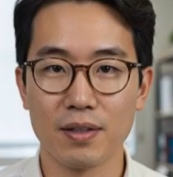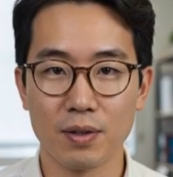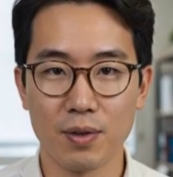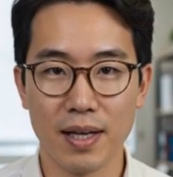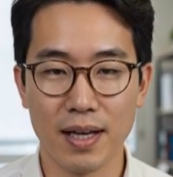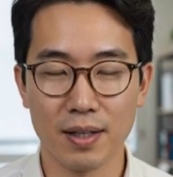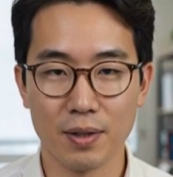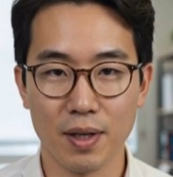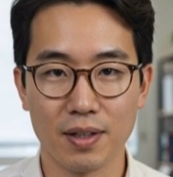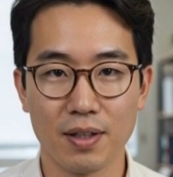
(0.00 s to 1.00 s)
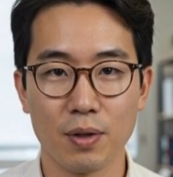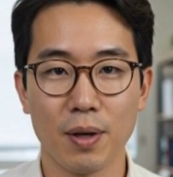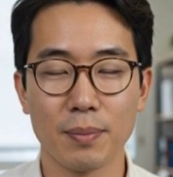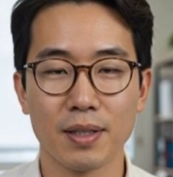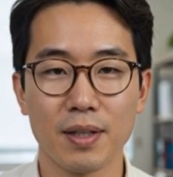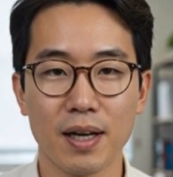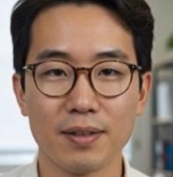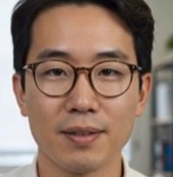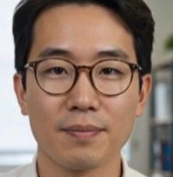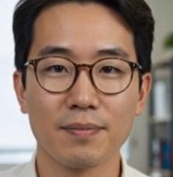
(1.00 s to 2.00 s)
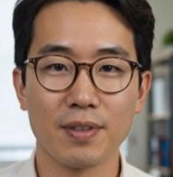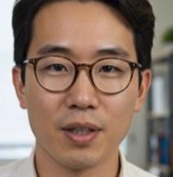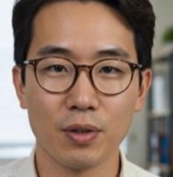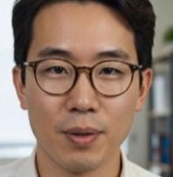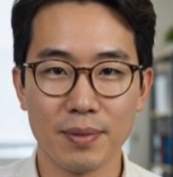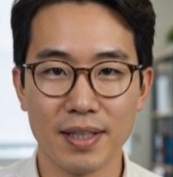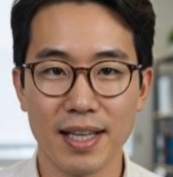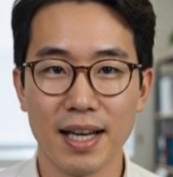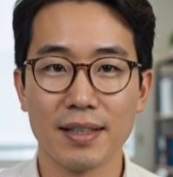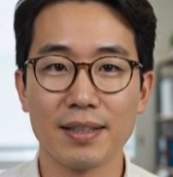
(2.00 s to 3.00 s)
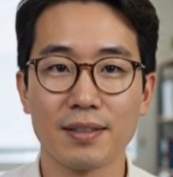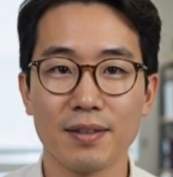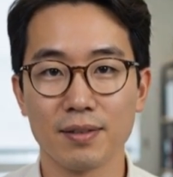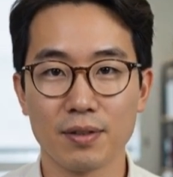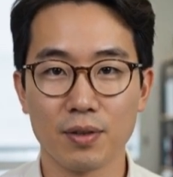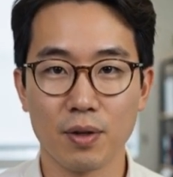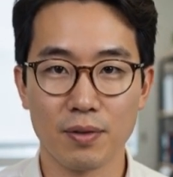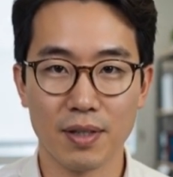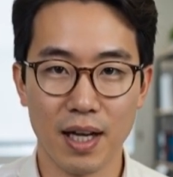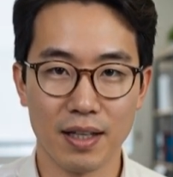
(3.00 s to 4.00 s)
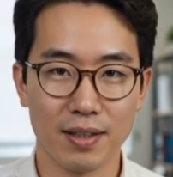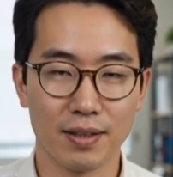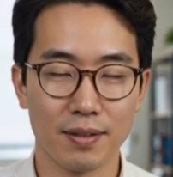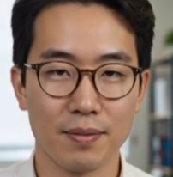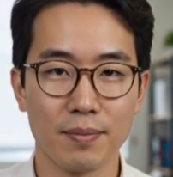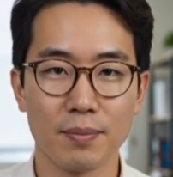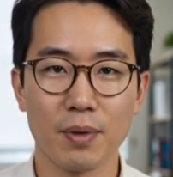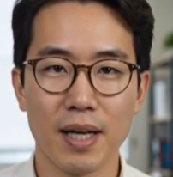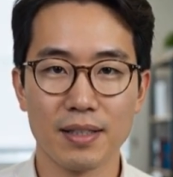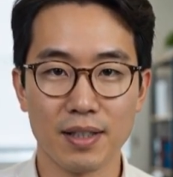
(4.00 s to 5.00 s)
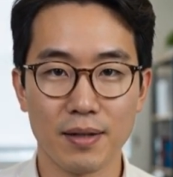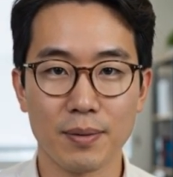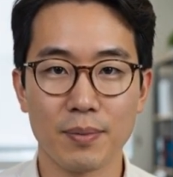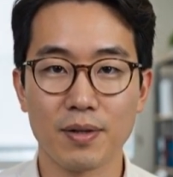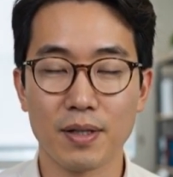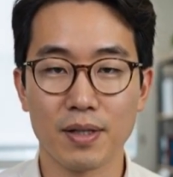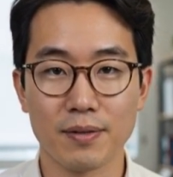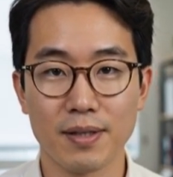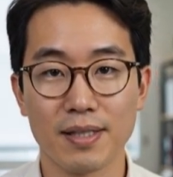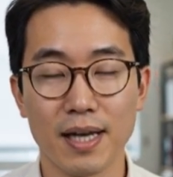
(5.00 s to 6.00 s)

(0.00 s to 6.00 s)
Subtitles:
Those volcanoes aren't just erupting lava. They're erupting gas, sulfur and oxygen, blasted off the moon's surface and